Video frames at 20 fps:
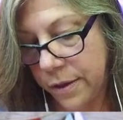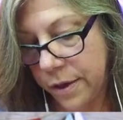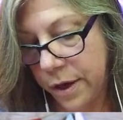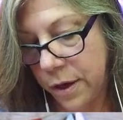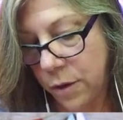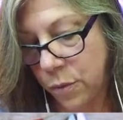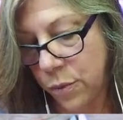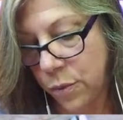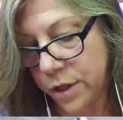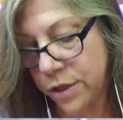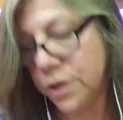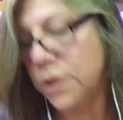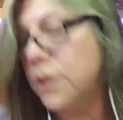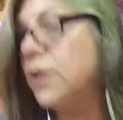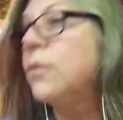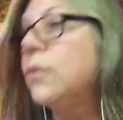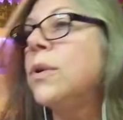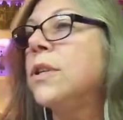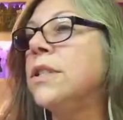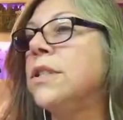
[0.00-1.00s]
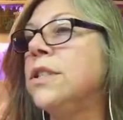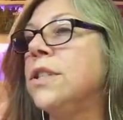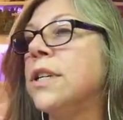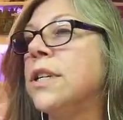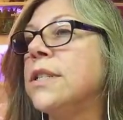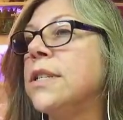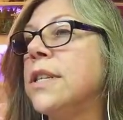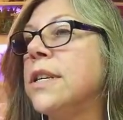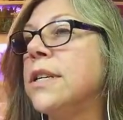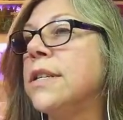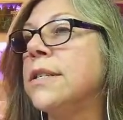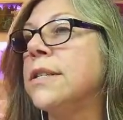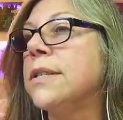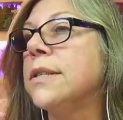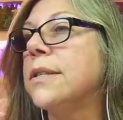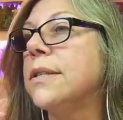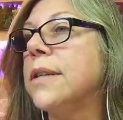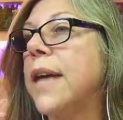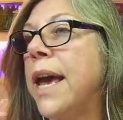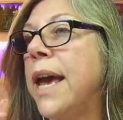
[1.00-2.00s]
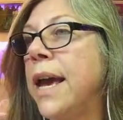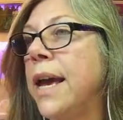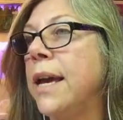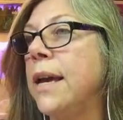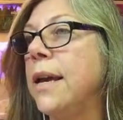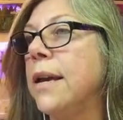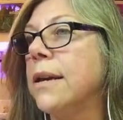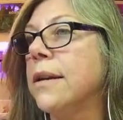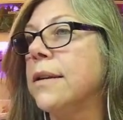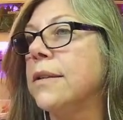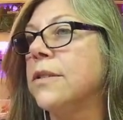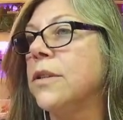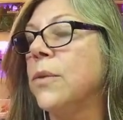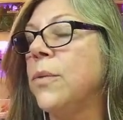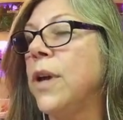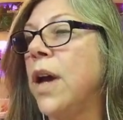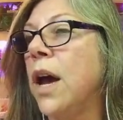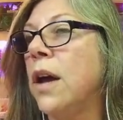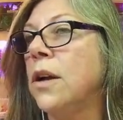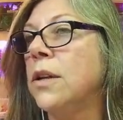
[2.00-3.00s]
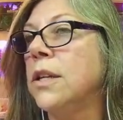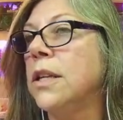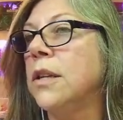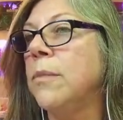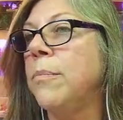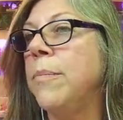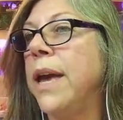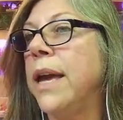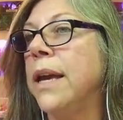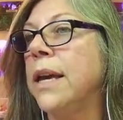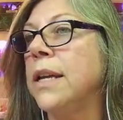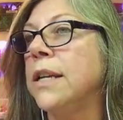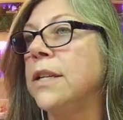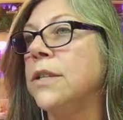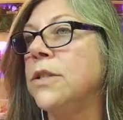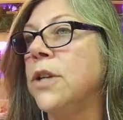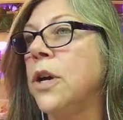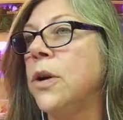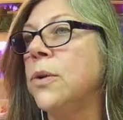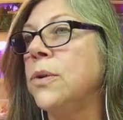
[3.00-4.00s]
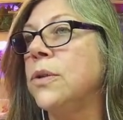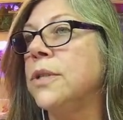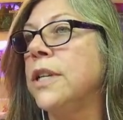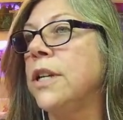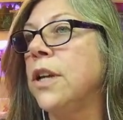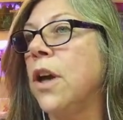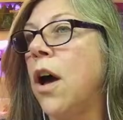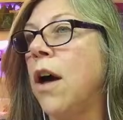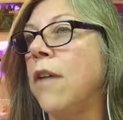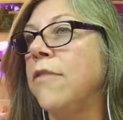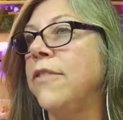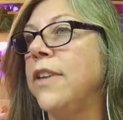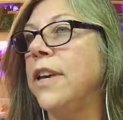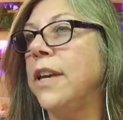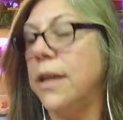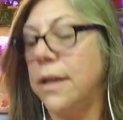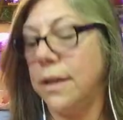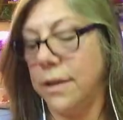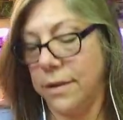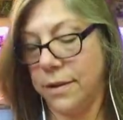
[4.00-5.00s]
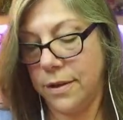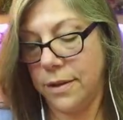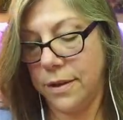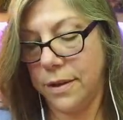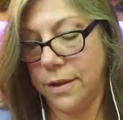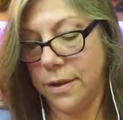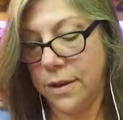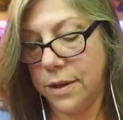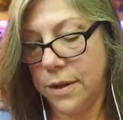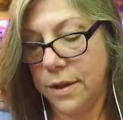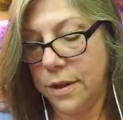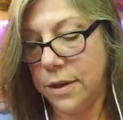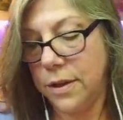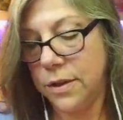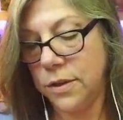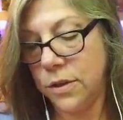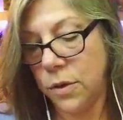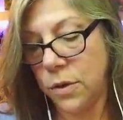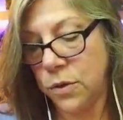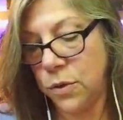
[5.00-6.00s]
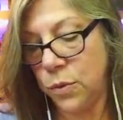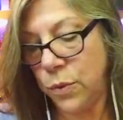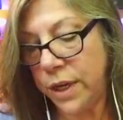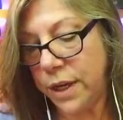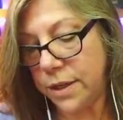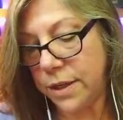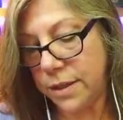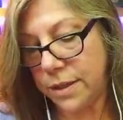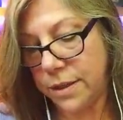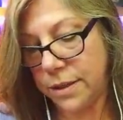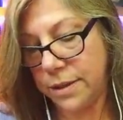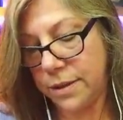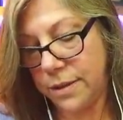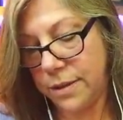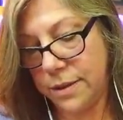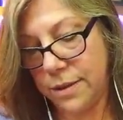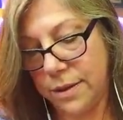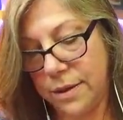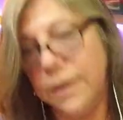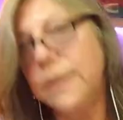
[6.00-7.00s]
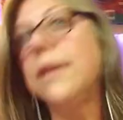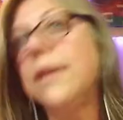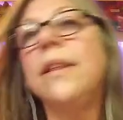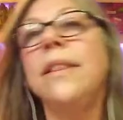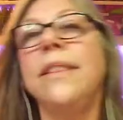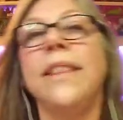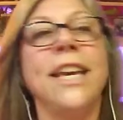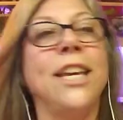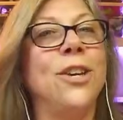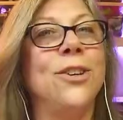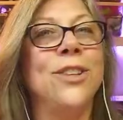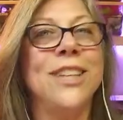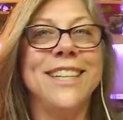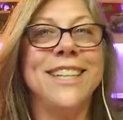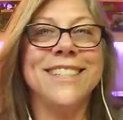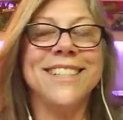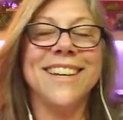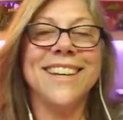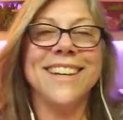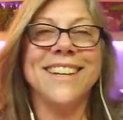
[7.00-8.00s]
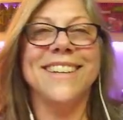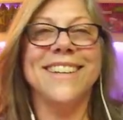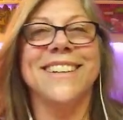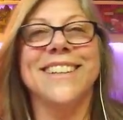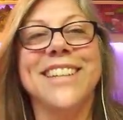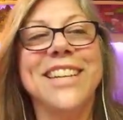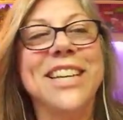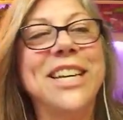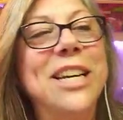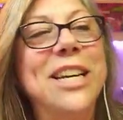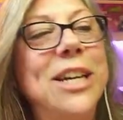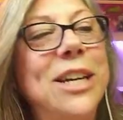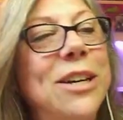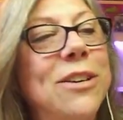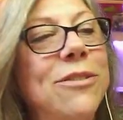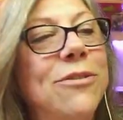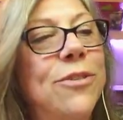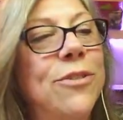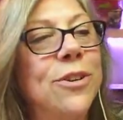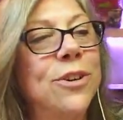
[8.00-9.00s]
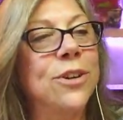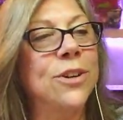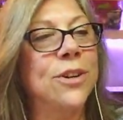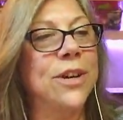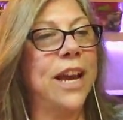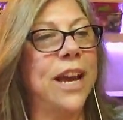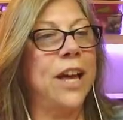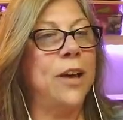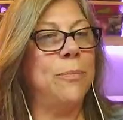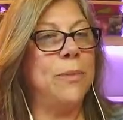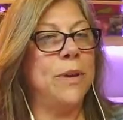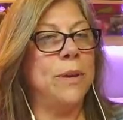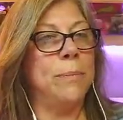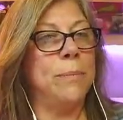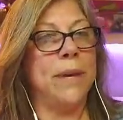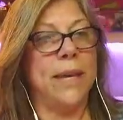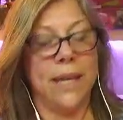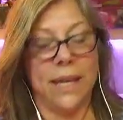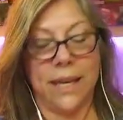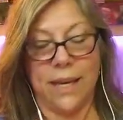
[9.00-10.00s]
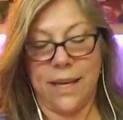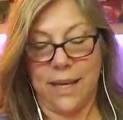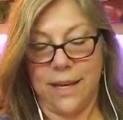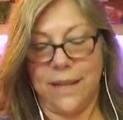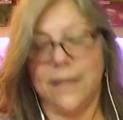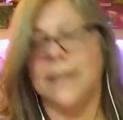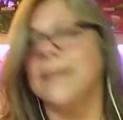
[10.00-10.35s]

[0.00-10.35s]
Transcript: The original was just this egg, so we got our little bacon and toast and coffee. So sweet. Thank you, Lisa, for helping me